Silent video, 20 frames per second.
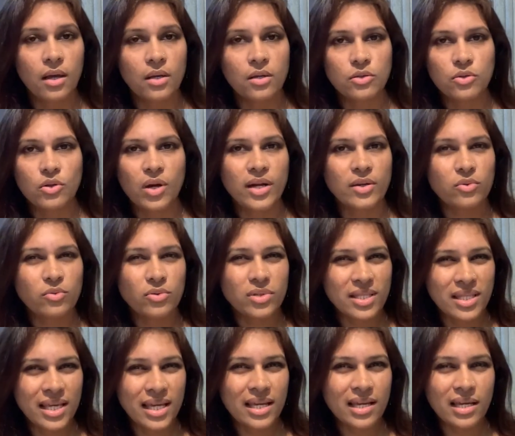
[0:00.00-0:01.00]
so I don't
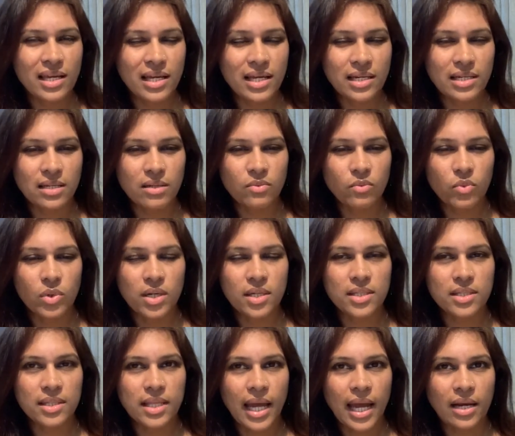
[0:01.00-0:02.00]
think it works
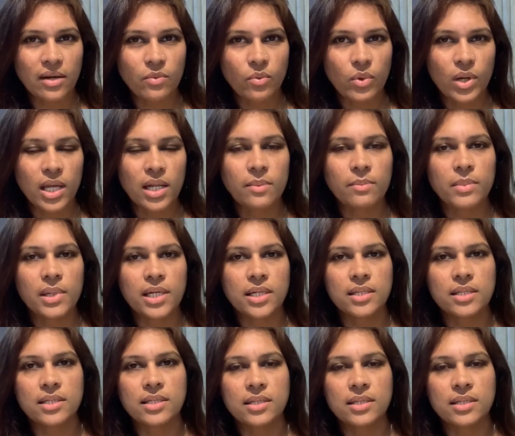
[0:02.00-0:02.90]
that well but